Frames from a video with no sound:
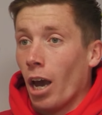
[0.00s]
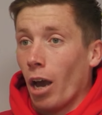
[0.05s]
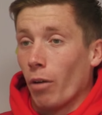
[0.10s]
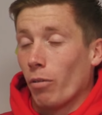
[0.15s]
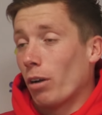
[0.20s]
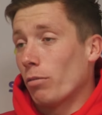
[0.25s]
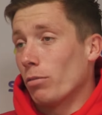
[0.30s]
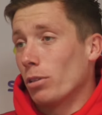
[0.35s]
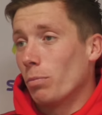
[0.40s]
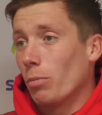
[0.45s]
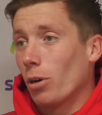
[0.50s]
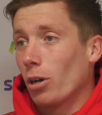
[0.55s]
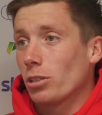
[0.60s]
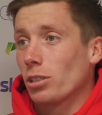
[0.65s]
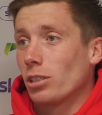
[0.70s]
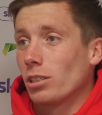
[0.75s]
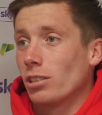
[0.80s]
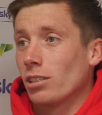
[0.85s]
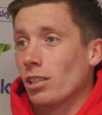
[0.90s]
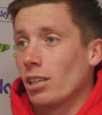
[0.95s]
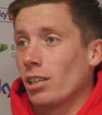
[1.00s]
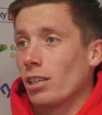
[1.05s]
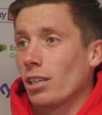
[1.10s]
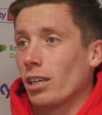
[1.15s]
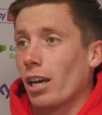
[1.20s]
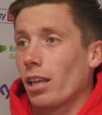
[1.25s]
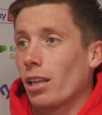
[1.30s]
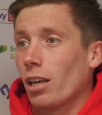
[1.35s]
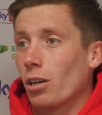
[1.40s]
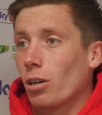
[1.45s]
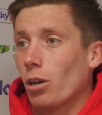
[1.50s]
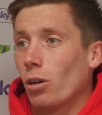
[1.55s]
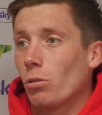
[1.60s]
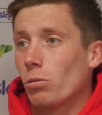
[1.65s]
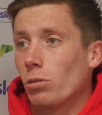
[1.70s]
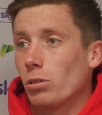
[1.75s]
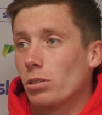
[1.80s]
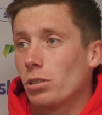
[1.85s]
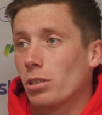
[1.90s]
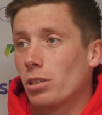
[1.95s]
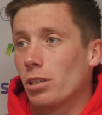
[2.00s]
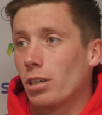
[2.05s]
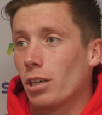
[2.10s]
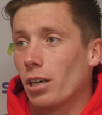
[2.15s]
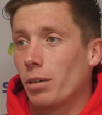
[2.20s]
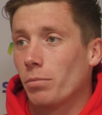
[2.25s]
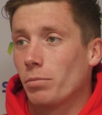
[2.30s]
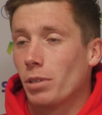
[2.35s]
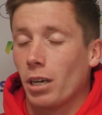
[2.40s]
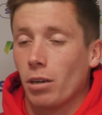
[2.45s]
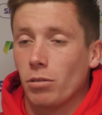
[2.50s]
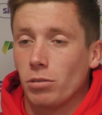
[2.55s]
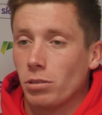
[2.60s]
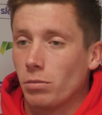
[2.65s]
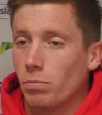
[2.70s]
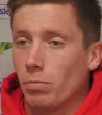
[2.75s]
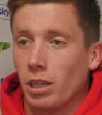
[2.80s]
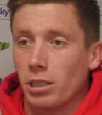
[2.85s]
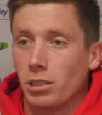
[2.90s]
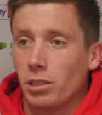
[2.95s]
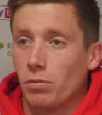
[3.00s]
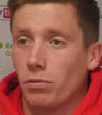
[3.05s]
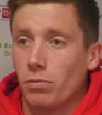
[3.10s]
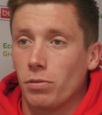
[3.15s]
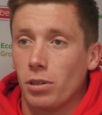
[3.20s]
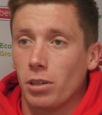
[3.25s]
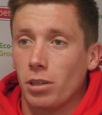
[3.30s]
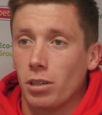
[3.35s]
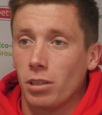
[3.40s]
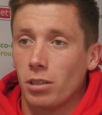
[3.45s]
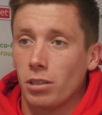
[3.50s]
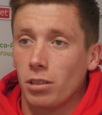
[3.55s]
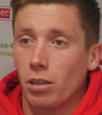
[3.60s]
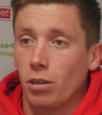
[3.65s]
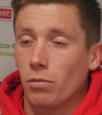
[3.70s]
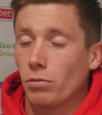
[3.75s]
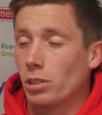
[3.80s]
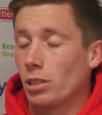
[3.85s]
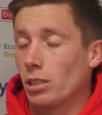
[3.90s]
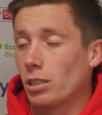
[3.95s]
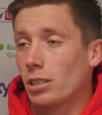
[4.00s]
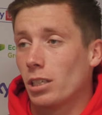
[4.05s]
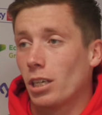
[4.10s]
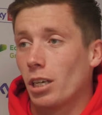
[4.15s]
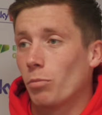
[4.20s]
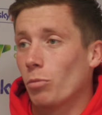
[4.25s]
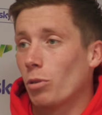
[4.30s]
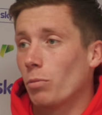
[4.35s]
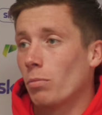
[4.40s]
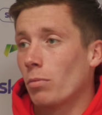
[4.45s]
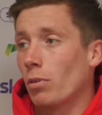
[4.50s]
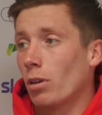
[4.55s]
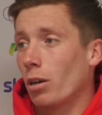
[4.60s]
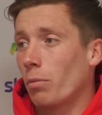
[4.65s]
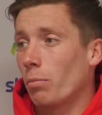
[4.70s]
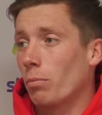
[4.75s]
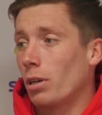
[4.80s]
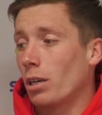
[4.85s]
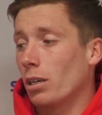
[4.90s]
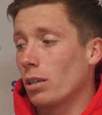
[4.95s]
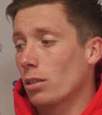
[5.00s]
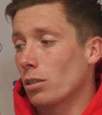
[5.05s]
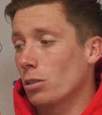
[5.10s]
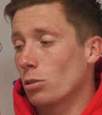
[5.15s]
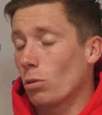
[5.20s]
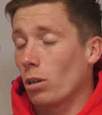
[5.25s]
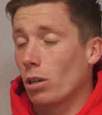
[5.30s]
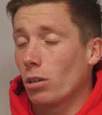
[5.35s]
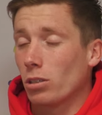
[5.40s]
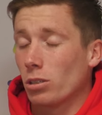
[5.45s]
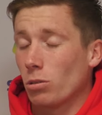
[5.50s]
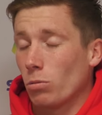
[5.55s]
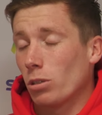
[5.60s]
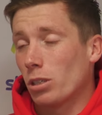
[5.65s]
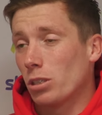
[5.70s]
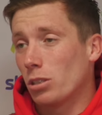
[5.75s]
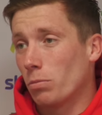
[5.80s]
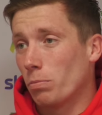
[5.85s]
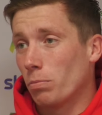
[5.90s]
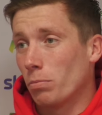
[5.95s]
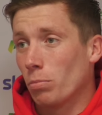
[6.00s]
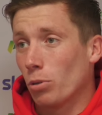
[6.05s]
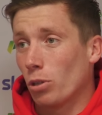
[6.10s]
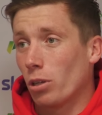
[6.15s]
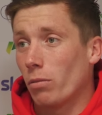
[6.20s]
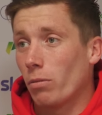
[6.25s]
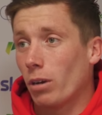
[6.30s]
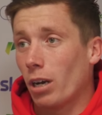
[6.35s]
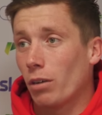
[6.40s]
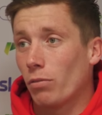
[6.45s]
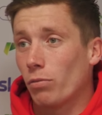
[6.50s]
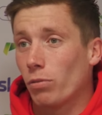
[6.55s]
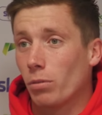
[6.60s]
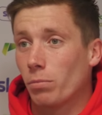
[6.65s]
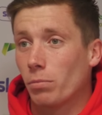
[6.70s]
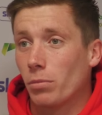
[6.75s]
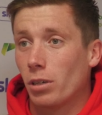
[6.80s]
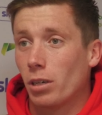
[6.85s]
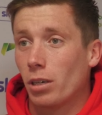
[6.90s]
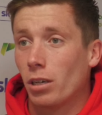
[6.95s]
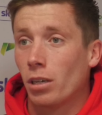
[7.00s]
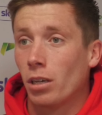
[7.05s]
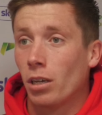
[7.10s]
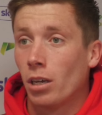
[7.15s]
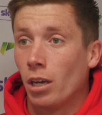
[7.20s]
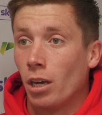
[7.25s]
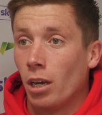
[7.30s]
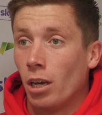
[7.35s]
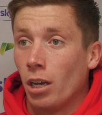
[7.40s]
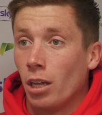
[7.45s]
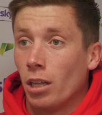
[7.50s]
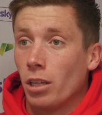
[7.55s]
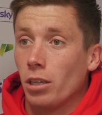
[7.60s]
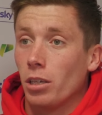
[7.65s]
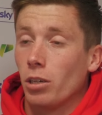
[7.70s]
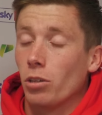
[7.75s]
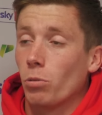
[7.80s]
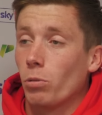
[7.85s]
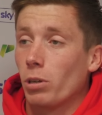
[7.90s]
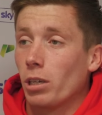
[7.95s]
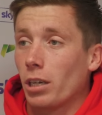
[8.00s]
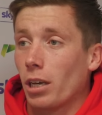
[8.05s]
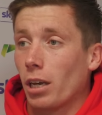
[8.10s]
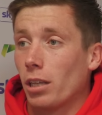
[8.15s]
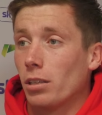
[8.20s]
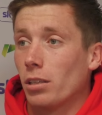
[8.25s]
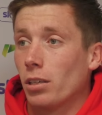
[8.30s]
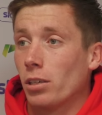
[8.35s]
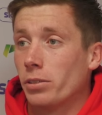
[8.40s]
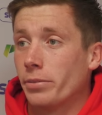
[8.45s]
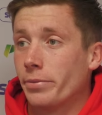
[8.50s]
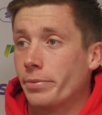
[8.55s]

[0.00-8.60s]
arrive in the box and get that goal, which it was massive for obviously the team and me as well, because I wanted to put it right from the other weekend.